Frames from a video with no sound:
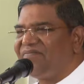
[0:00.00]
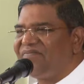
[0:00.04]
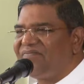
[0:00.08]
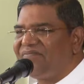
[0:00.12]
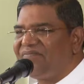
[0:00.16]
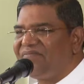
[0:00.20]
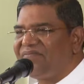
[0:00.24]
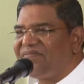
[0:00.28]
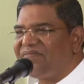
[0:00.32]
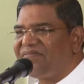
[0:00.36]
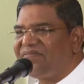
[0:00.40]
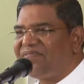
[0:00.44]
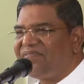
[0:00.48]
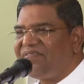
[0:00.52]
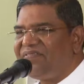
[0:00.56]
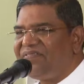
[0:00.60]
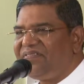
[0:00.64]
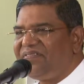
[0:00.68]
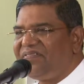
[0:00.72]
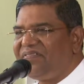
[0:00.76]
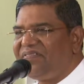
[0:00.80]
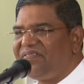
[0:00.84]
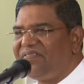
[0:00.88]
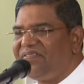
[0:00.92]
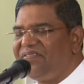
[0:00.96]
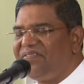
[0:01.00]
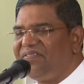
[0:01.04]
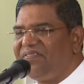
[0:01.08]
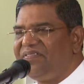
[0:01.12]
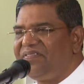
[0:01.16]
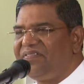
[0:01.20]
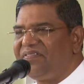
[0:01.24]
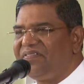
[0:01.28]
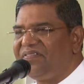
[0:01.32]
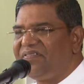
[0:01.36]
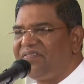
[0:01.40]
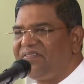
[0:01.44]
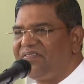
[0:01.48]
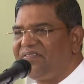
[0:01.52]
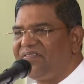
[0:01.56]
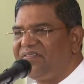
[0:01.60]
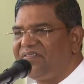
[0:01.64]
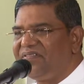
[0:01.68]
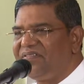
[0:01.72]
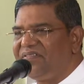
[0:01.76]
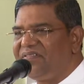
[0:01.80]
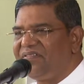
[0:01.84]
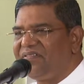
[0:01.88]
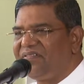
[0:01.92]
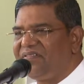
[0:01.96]

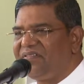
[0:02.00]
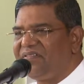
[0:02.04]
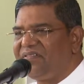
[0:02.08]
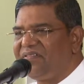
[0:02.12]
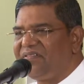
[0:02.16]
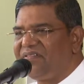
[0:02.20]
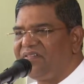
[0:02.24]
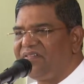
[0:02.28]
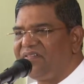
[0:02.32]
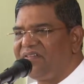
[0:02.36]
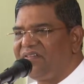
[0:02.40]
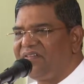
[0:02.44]
Nothing is said.